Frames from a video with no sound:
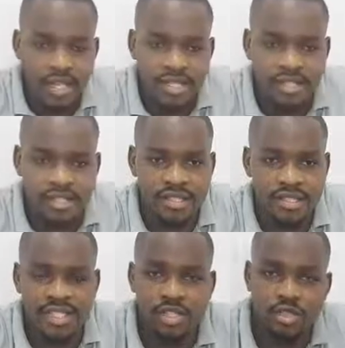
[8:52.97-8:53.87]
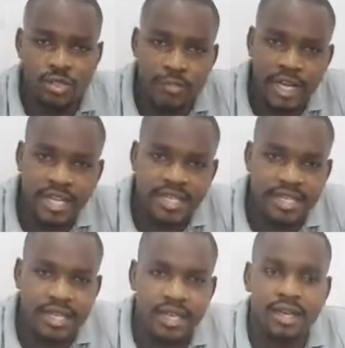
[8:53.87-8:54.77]
Is it too
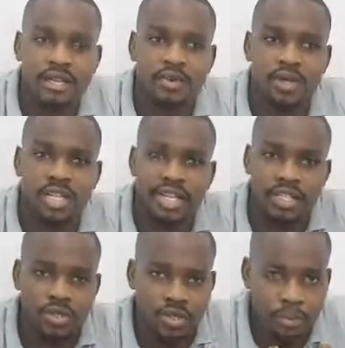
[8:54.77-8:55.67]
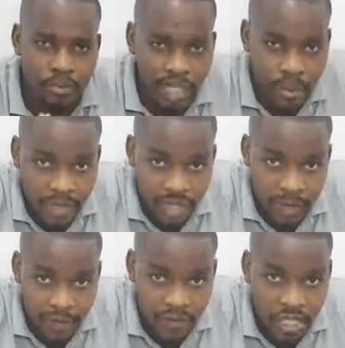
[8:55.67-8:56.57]
spicy? When I get to make my
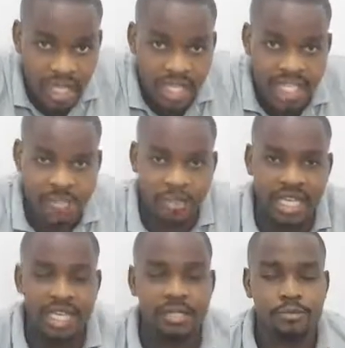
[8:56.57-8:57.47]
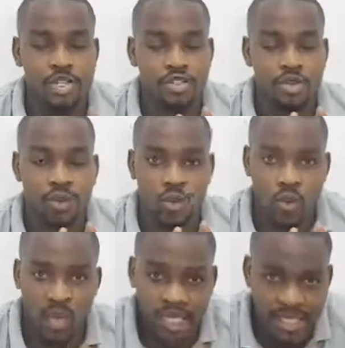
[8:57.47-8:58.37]
coffee, is my calibration
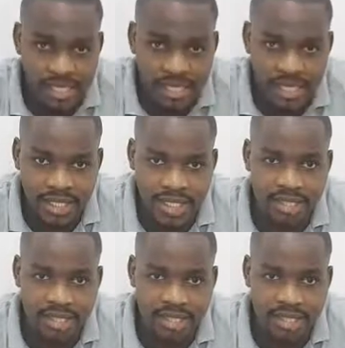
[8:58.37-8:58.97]
well set?